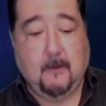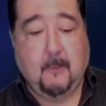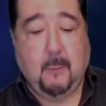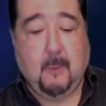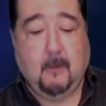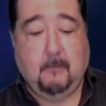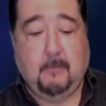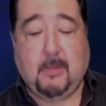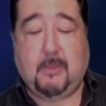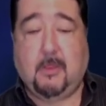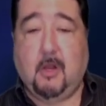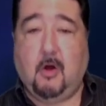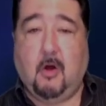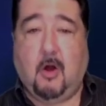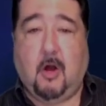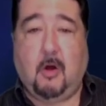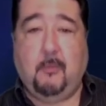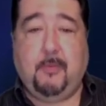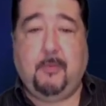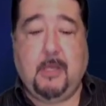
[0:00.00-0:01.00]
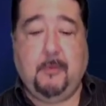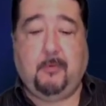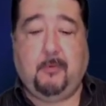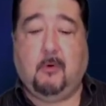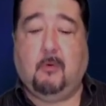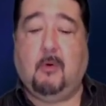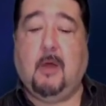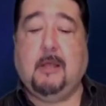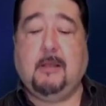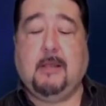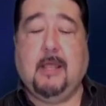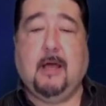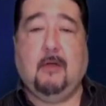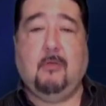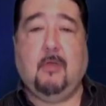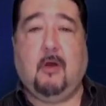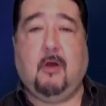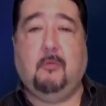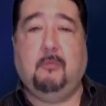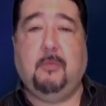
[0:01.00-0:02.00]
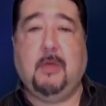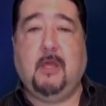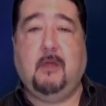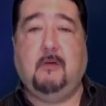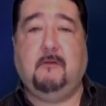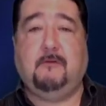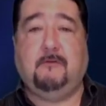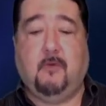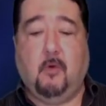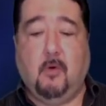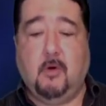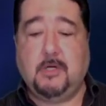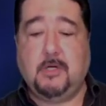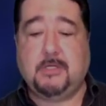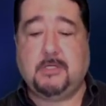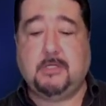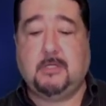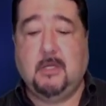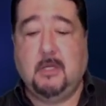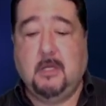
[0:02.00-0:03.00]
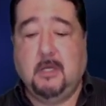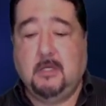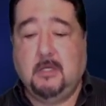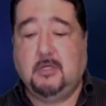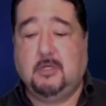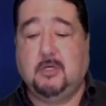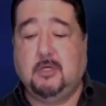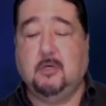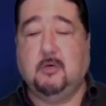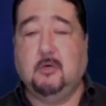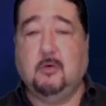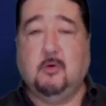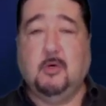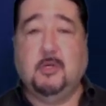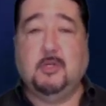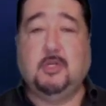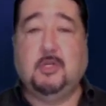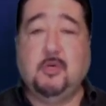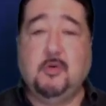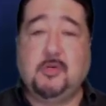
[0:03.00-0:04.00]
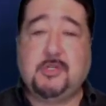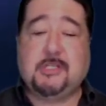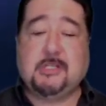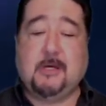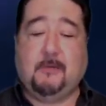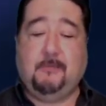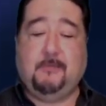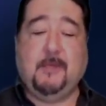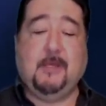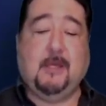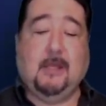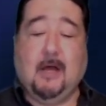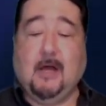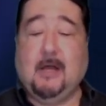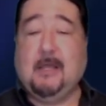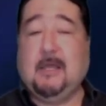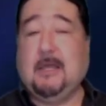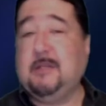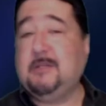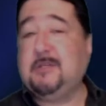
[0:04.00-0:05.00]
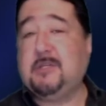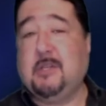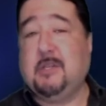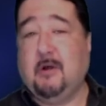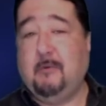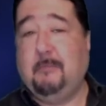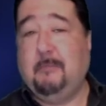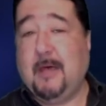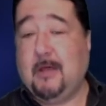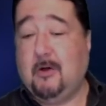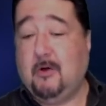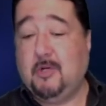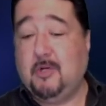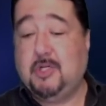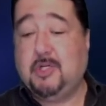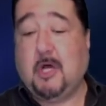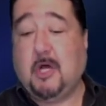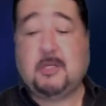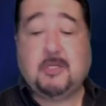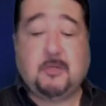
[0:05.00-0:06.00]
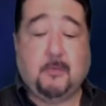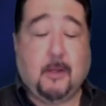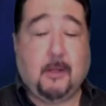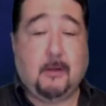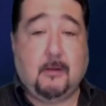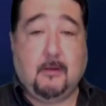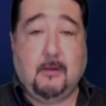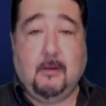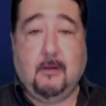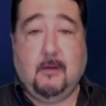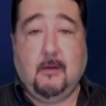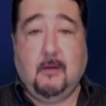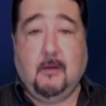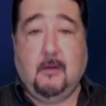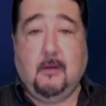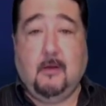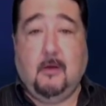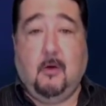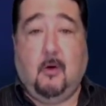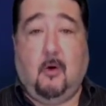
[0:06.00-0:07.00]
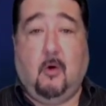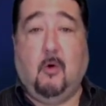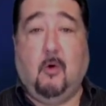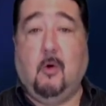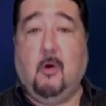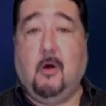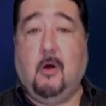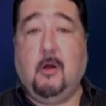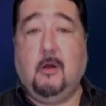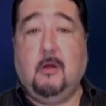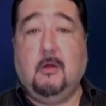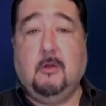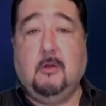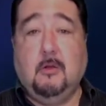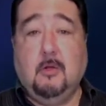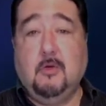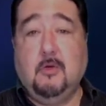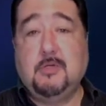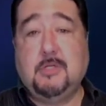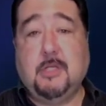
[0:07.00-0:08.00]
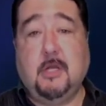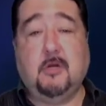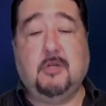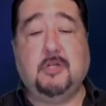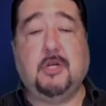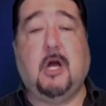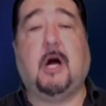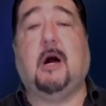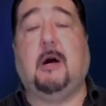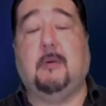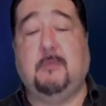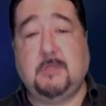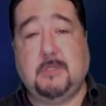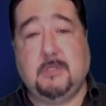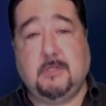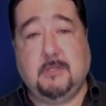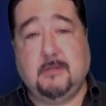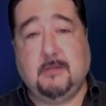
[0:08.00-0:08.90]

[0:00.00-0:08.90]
But there are people right now that are being forced to do something against their better judgment or lose their jobs.